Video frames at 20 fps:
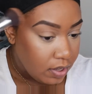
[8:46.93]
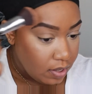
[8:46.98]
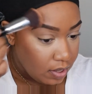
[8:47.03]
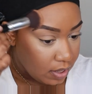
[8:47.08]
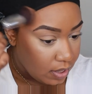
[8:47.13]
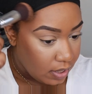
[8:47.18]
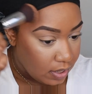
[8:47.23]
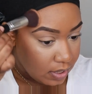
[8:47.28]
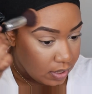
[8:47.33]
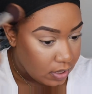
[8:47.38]

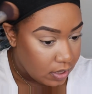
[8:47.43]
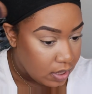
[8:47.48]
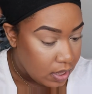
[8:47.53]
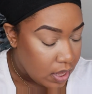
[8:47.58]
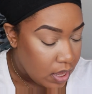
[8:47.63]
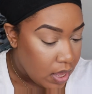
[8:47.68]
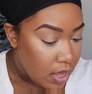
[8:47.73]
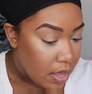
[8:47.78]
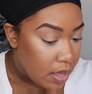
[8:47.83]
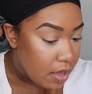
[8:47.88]
And
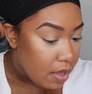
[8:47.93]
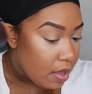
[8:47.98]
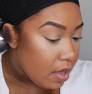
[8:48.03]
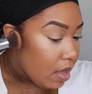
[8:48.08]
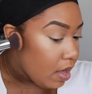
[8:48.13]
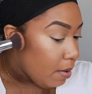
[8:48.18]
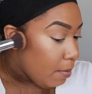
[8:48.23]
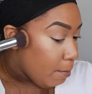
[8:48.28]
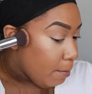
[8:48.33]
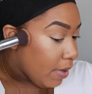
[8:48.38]

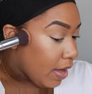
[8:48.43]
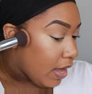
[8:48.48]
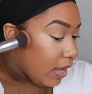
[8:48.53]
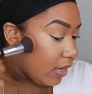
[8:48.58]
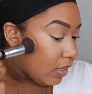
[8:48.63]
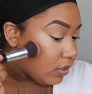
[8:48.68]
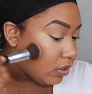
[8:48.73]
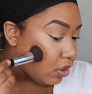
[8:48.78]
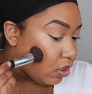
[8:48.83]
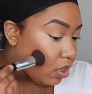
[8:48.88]

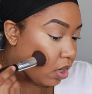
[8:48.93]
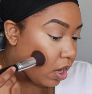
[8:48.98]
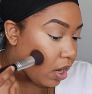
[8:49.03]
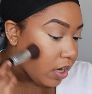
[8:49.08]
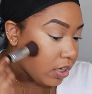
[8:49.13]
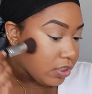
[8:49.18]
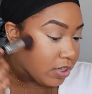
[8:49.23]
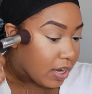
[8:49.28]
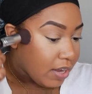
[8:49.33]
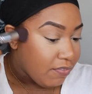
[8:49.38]
my external
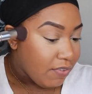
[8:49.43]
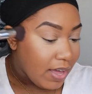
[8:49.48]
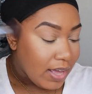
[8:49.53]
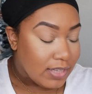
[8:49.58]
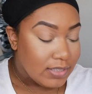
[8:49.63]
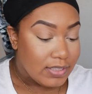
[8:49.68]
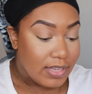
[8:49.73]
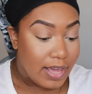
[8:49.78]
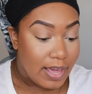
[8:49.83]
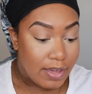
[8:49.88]
hard drive
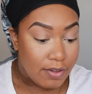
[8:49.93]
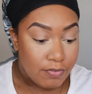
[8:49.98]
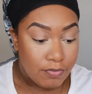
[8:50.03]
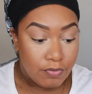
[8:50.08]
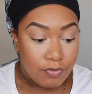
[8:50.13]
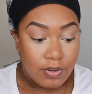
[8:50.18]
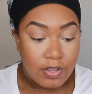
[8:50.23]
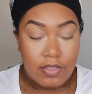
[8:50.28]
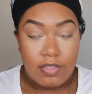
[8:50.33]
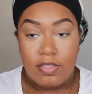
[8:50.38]
has
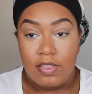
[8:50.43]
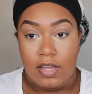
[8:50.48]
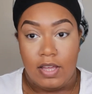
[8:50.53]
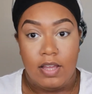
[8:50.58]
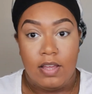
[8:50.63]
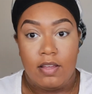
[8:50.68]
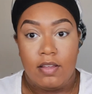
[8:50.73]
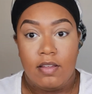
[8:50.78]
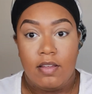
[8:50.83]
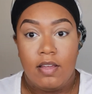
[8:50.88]

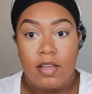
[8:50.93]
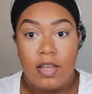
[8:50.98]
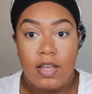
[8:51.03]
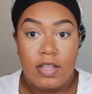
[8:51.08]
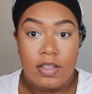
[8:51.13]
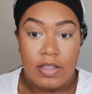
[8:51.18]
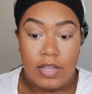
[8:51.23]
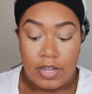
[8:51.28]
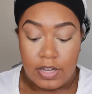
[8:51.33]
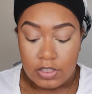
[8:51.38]
everything
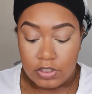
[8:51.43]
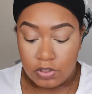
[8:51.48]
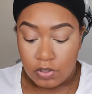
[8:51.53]
in there.